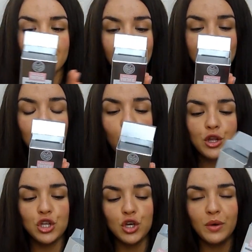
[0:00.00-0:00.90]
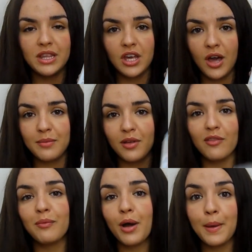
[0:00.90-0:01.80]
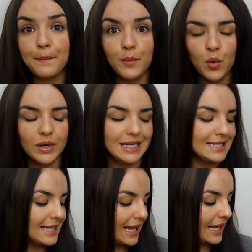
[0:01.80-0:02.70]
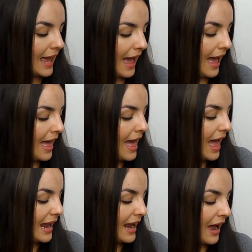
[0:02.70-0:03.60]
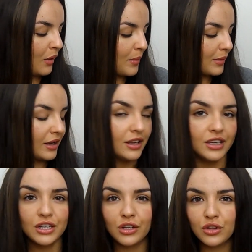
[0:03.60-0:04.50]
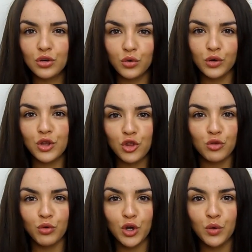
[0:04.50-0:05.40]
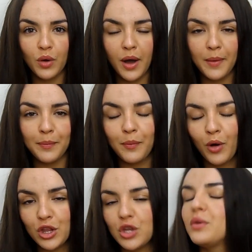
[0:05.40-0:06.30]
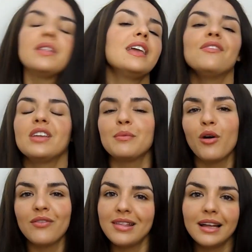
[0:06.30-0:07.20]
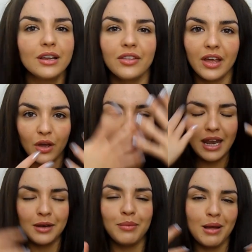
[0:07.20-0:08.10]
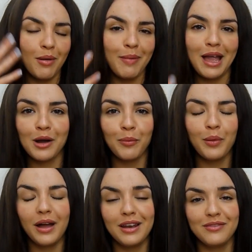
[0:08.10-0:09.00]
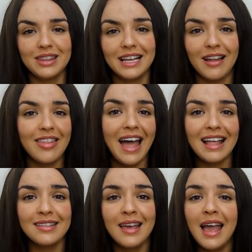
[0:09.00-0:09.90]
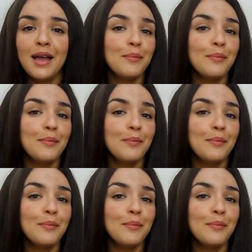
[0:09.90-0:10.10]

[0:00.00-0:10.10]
so that's what I do in terms of my morning skincare and now I'm gonna talk you through um, what I do in the evening but obviously I then go ahead and apply my makeup and everything like that